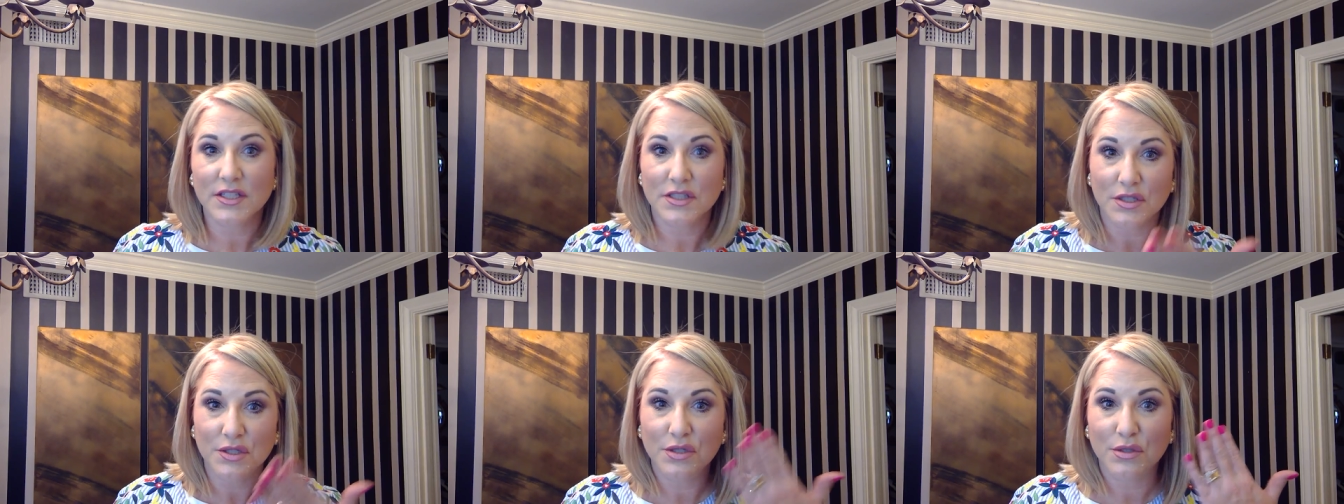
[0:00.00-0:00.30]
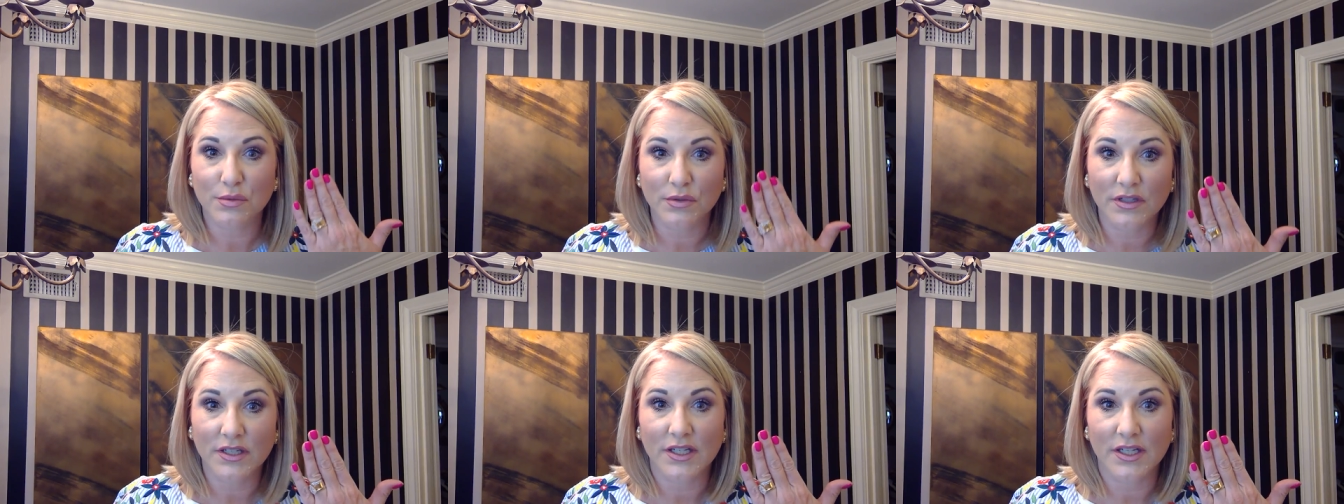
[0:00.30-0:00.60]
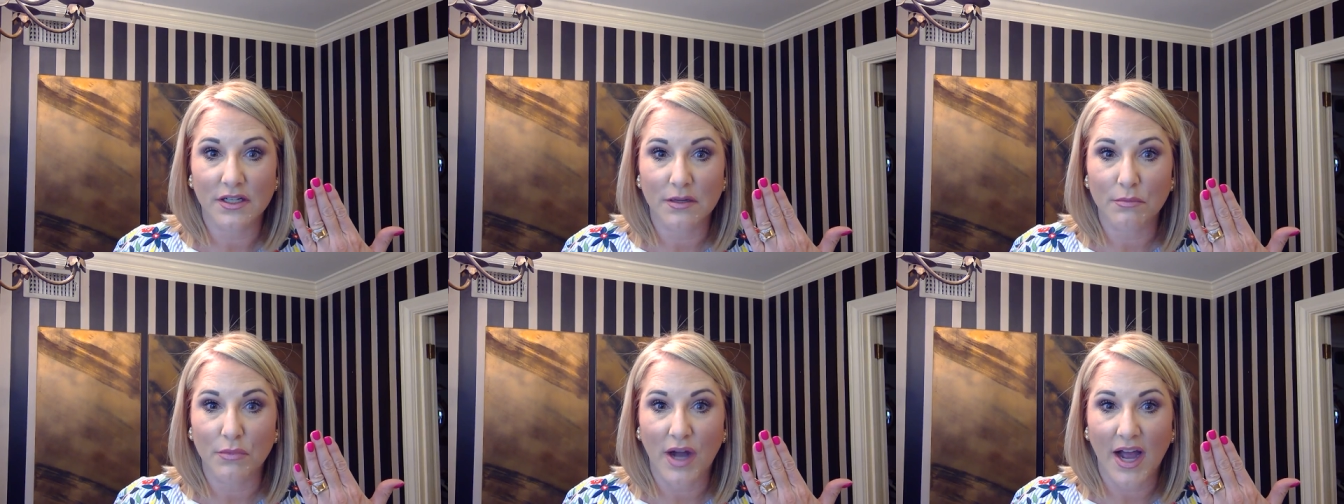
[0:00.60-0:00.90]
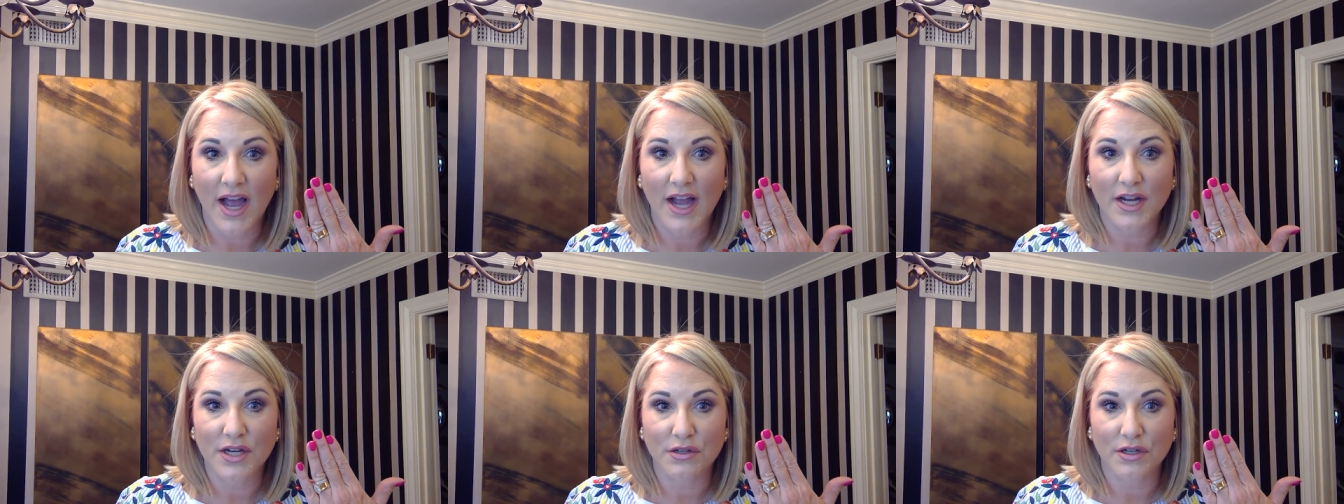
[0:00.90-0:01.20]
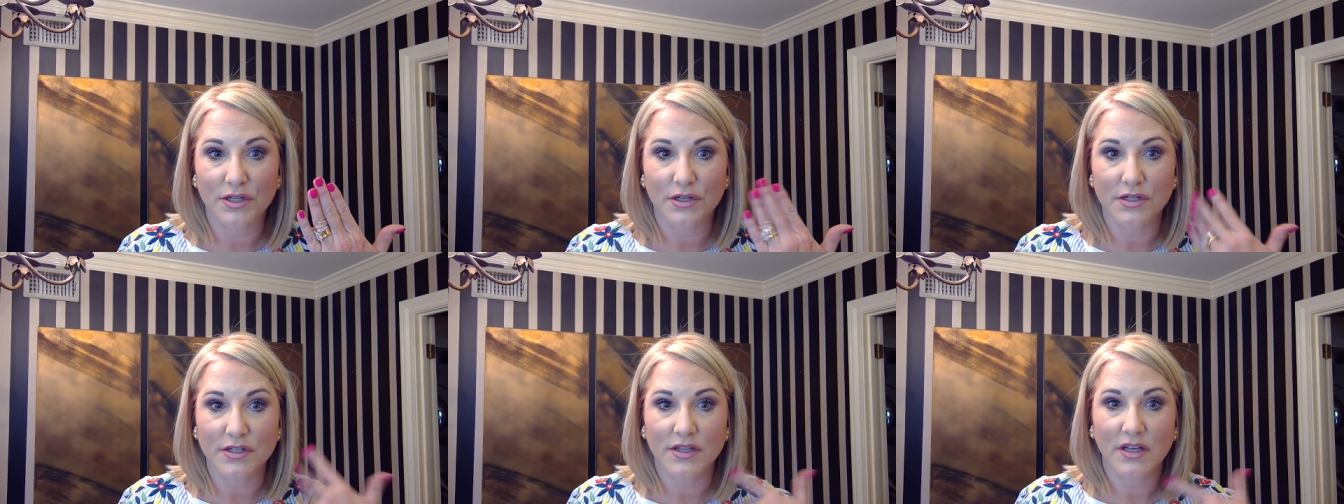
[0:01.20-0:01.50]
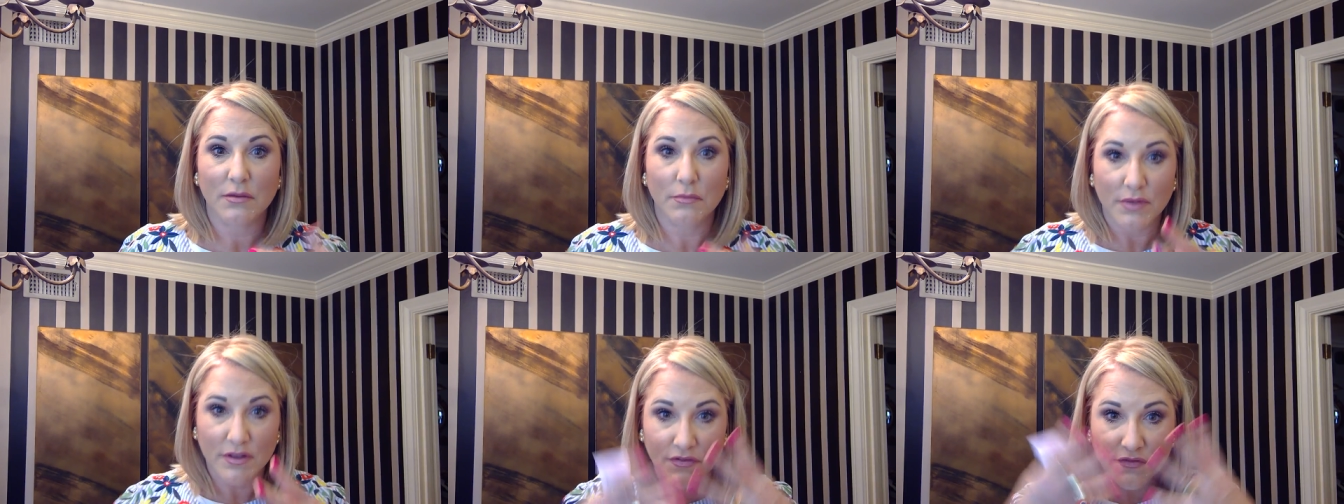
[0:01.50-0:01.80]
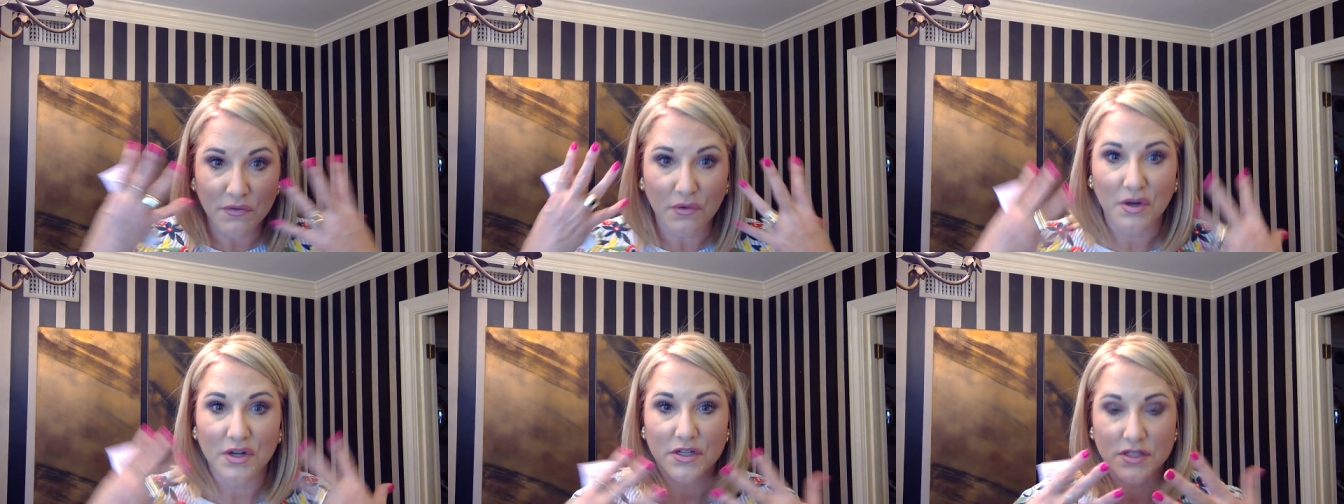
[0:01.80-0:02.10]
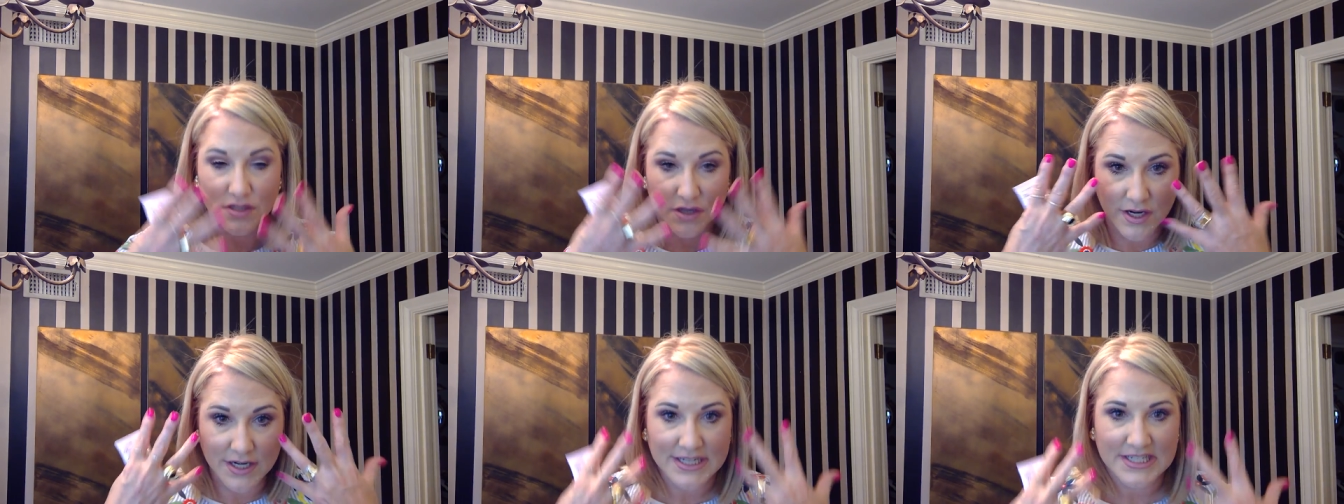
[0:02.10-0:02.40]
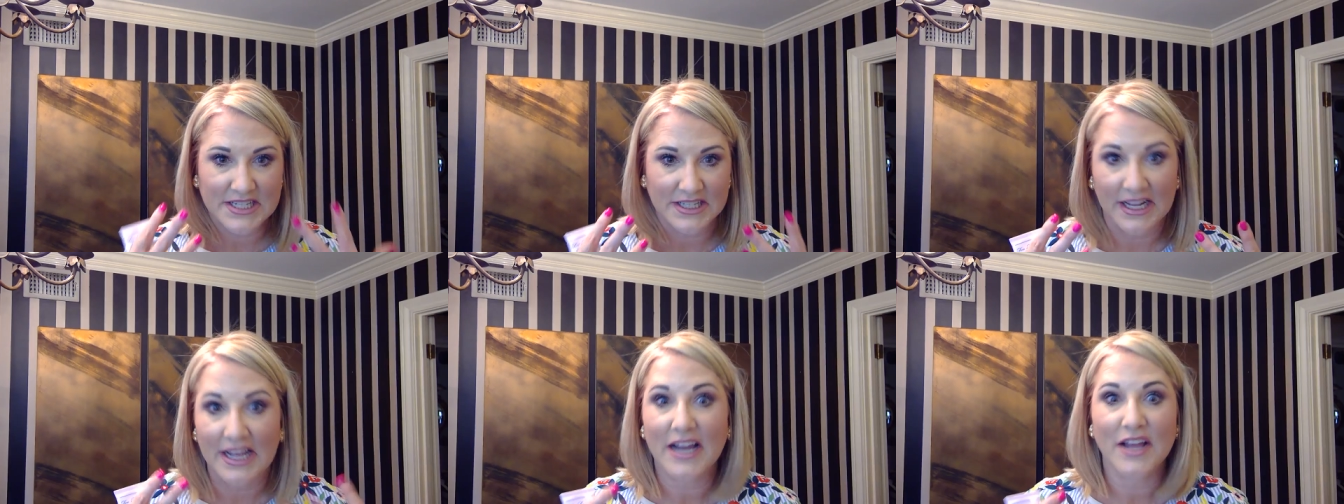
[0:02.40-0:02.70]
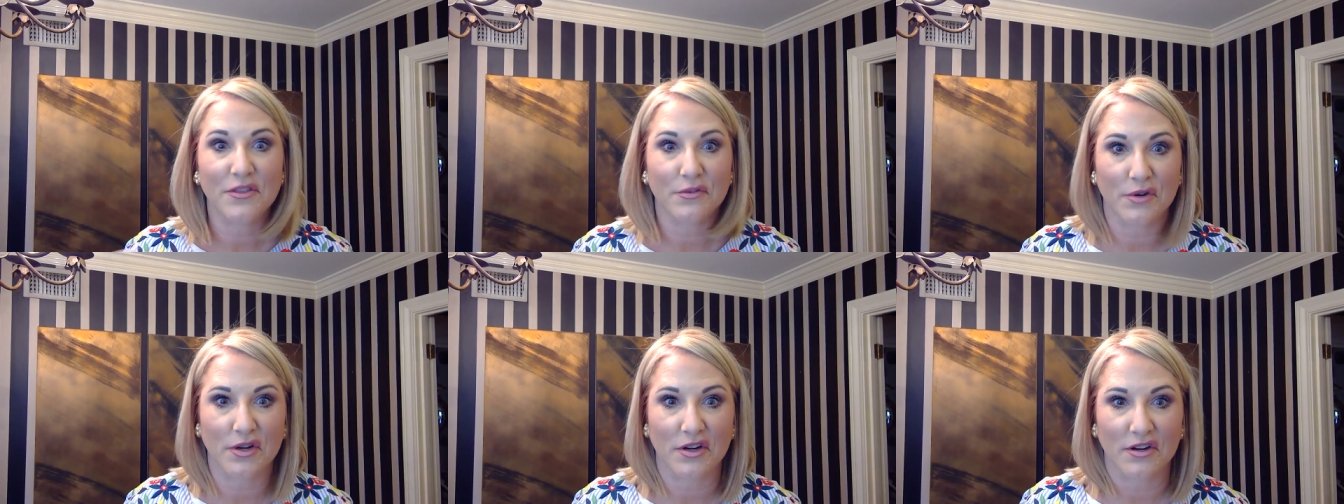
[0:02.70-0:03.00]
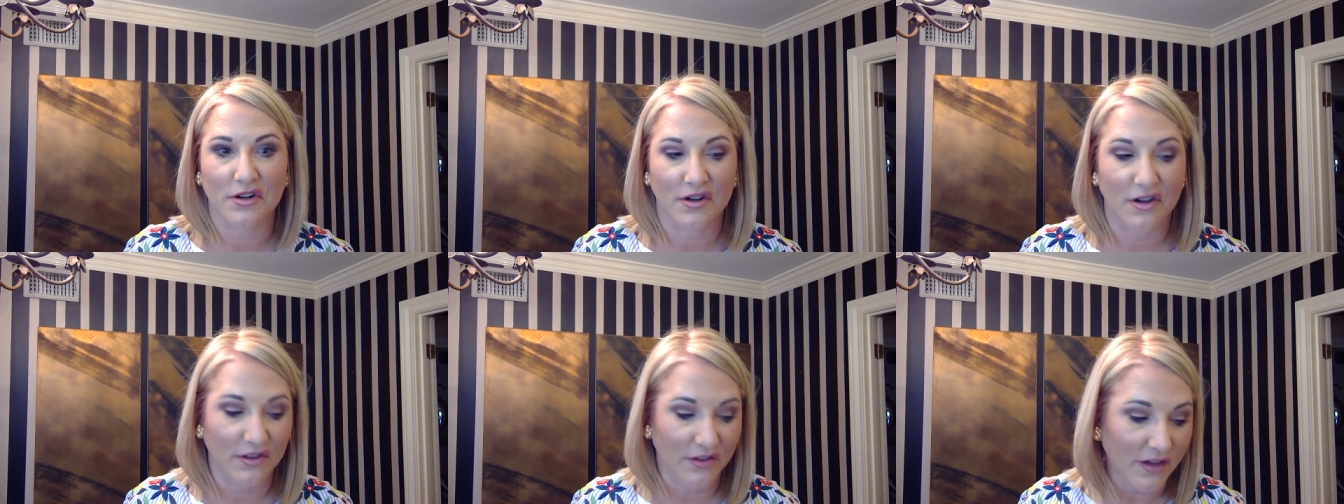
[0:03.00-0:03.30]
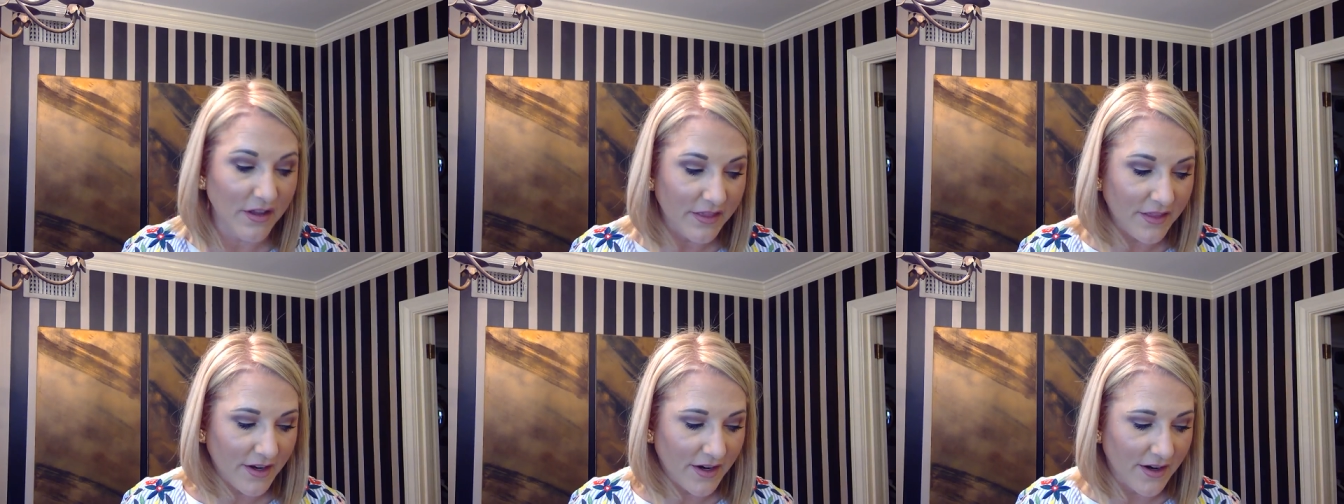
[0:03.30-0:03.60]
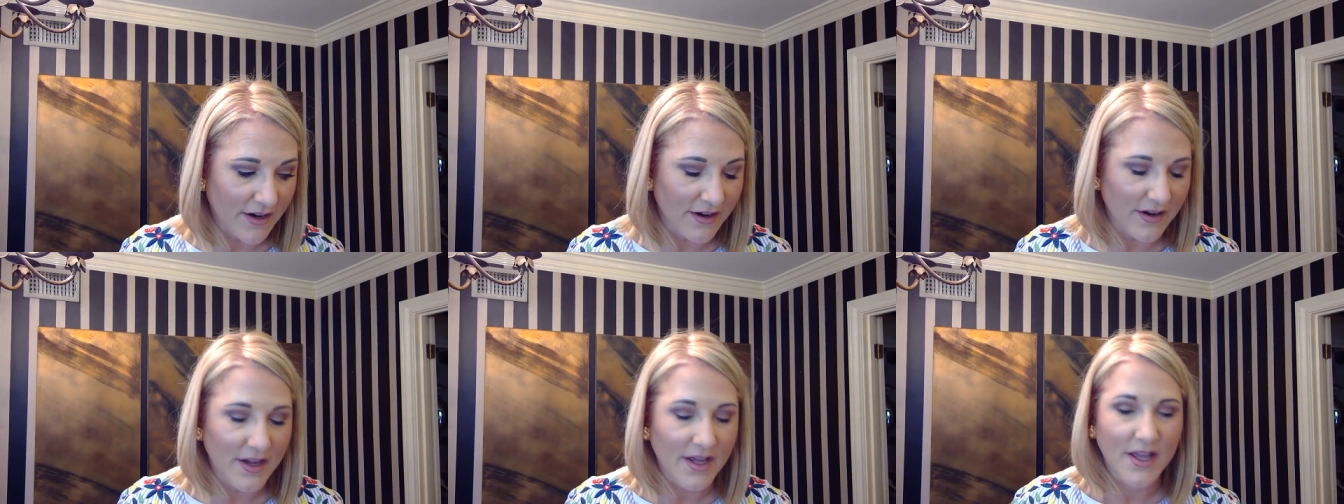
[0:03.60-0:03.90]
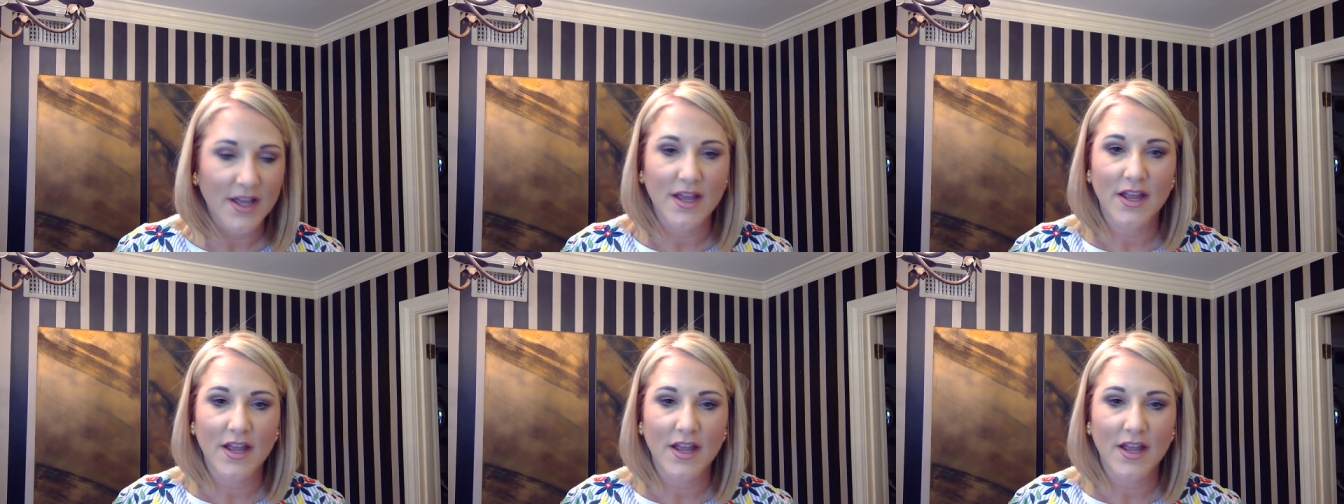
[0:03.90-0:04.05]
so you really need to hydrate your skin before you start slathering it all on there.